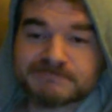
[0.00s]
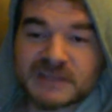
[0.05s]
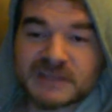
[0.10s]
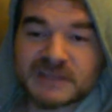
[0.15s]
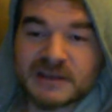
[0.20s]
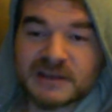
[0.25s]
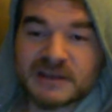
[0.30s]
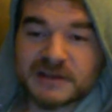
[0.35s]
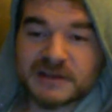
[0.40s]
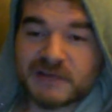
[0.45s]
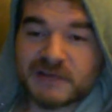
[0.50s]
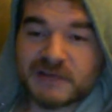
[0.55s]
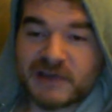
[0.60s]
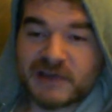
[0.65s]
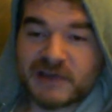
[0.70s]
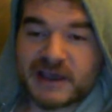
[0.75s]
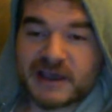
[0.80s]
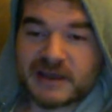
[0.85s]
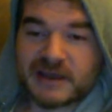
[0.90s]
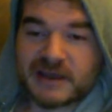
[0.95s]
Never had
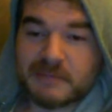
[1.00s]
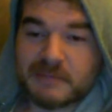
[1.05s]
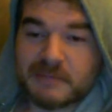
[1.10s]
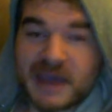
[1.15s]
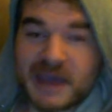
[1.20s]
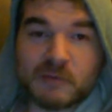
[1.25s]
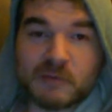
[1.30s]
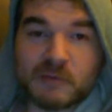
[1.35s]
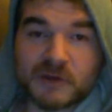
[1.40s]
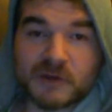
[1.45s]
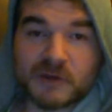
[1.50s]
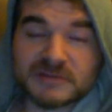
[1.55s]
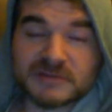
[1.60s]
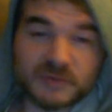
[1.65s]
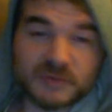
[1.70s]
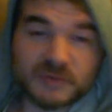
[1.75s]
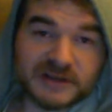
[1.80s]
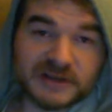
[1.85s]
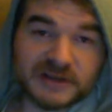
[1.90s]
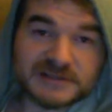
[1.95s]
a bad word between
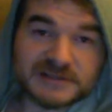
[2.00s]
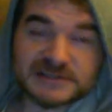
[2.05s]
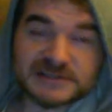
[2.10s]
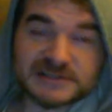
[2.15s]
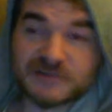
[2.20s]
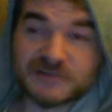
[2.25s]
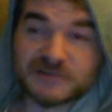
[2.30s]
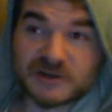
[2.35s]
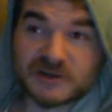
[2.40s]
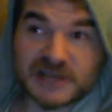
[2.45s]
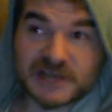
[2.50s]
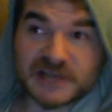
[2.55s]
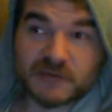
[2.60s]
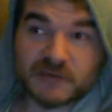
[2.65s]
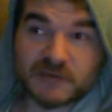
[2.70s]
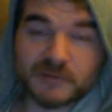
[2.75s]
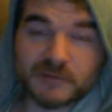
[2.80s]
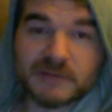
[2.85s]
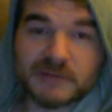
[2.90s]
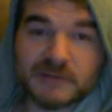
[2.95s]
us as far as I can
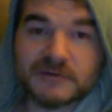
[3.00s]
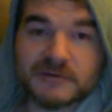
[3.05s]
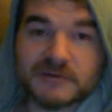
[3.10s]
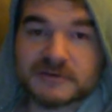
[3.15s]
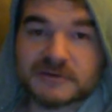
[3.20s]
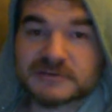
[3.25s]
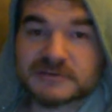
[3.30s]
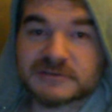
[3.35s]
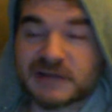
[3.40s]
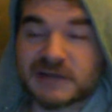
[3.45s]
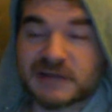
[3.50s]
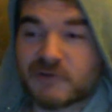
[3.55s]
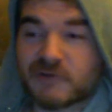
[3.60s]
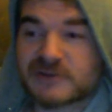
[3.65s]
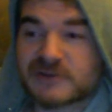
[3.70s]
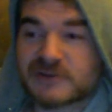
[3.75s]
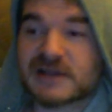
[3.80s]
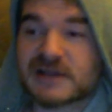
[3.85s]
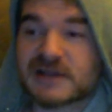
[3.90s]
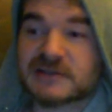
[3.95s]
remember, and I've always
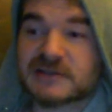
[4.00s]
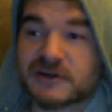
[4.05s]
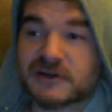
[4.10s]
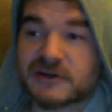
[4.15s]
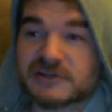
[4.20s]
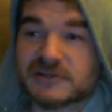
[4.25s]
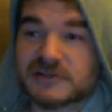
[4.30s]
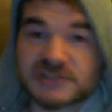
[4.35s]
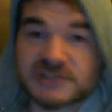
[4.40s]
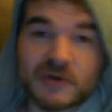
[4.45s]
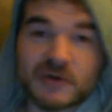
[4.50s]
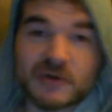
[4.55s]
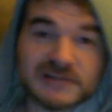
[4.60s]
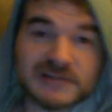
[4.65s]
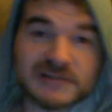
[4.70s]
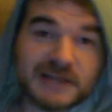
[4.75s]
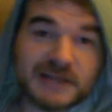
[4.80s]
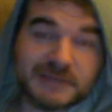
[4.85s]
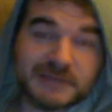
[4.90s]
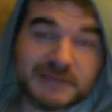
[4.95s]
liked her, and she's always liked
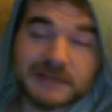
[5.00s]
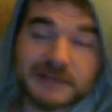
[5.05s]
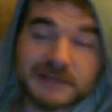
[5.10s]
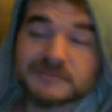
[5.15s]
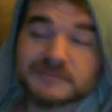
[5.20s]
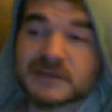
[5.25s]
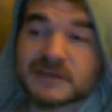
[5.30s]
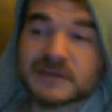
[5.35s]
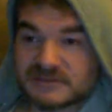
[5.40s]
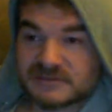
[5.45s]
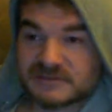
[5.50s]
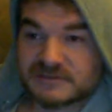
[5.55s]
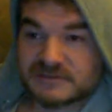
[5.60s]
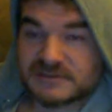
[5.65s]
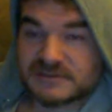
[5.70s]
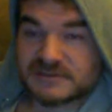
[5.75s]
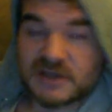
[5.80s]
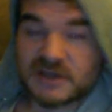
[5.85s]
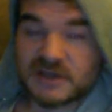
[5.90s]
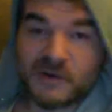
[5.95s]
me.
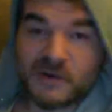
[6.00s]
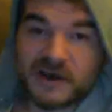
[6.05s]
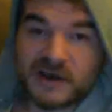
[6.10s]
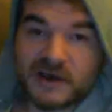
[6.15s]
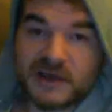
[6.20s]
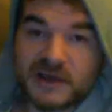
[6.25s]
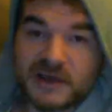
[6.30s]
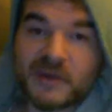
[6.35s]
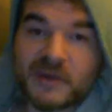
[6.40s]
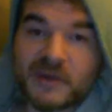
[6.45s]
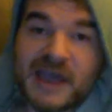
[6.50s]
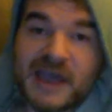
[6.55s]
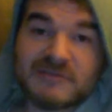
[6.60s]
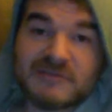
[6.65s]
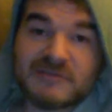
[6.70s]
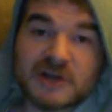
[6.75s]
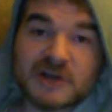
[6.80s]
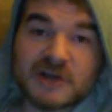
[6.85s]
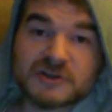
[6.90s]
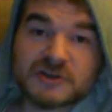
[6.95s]
So, anyway, I haven't talked
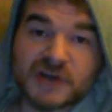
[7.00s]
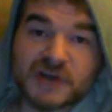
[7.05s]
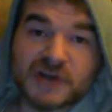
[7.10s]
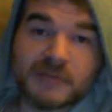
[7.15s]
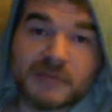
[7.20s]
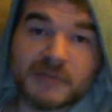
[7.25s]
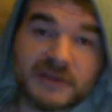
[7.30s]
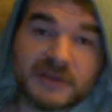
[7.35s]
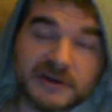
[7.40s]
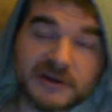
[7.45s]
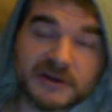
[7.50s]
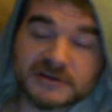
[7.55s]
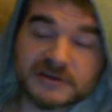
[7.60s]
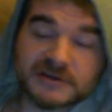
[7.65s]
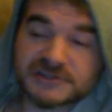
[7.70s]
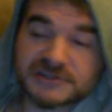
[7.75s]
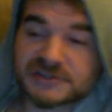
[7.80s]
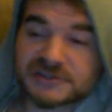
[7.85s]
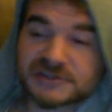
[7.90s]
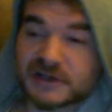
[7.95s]
to her in a couple years,
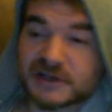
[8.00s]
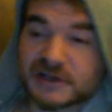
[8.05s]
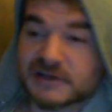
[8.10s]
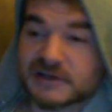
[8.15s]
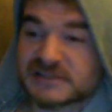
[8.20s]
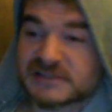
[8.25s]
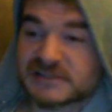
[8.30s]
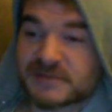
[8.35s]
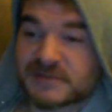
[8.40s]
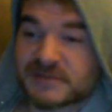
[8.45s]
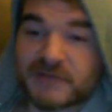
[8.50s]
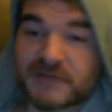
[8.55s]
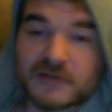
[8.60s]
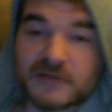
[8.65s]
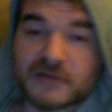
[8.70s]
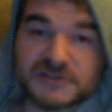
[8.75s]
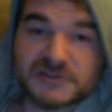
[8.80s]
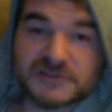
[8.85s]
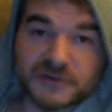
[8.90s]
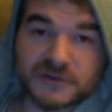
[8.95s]
since my father's
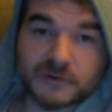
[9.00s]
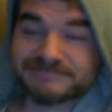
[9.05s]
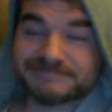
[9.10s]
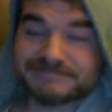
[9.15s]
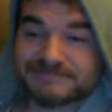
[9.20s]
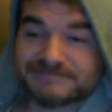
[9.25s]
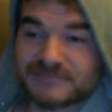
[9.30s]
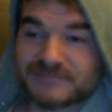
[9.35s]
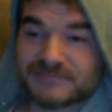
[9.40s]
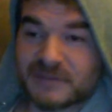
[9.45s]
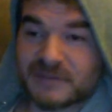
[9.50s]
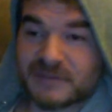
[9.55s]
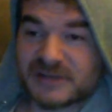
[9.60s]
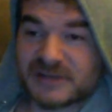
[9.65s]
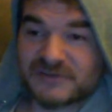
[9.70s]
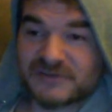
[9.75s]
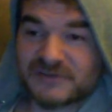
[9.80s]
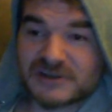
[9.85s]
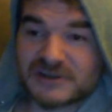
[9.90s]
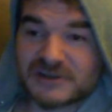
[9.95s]
funeral. But as far
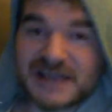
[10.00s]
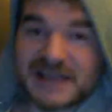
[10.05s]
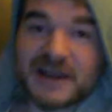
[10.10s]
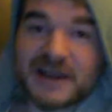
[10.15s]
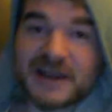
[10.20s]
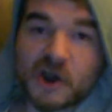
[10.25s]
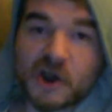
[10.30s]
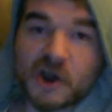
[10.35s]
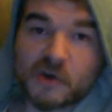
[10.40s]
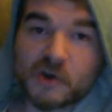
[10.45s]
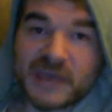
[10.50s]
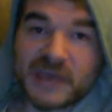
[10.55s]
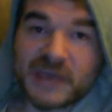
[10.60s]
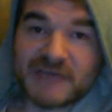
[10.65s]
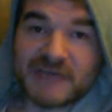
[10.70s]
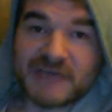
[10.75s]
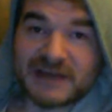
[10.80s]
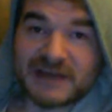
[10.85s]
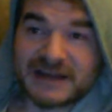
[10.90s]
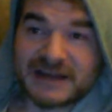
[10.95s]
as I know, we haven't
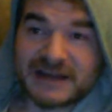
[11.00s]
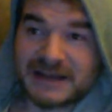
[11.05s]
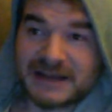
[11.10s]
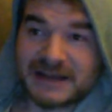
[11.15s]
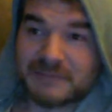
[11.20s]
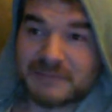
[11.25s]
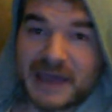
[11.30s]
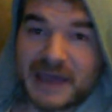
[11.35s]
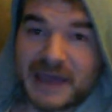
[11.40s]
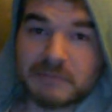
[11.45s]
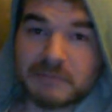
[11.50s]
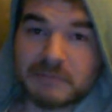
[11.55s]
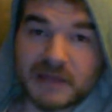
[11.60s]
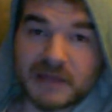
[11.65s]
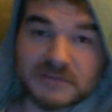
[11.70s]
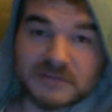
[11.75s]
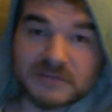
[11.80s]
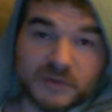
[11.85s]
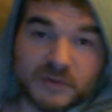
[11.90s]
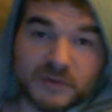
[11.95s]
had any bad blood
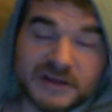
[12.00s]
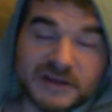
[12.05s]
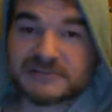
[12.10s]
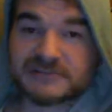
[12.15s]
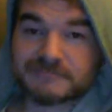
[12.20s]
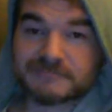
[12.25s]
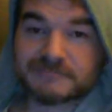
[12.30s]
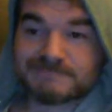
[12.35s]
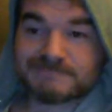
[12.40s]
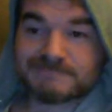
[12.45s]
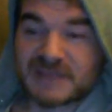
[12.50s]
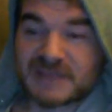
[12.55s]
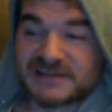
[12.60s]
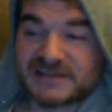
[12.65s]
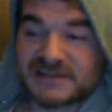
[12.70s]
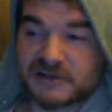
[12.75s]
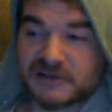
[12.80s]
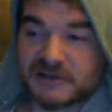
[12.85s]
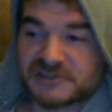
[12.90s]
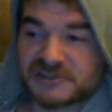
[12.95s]
between us, until
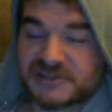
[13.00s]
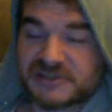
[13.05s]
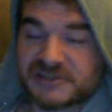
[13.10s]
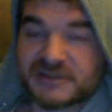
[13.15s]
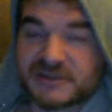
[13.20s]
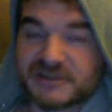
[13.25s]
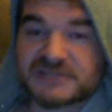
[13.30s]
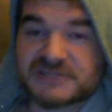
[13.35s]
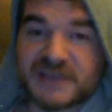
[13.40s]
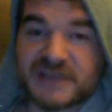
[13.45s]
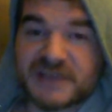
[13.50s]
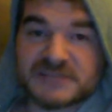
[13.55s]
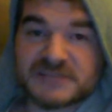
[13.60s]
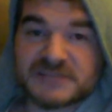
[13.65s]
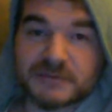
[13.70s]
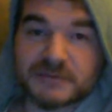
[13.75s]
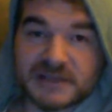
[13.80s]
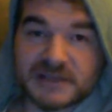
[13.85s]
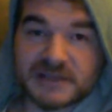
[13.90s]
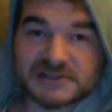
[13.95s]
she sent me this Facebook
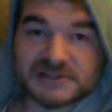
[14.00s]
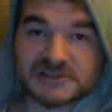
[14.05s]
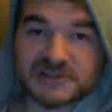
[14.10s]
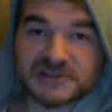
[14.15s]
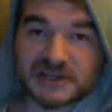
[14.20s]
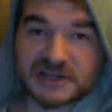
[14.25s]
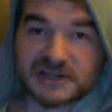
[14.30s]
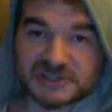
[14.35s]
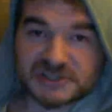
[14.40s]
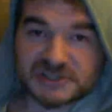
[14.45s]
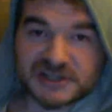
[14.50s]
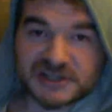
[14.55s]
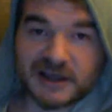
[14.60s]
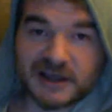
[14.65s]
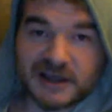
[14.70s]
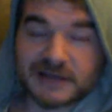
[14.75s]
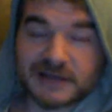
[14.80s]
message that I just got.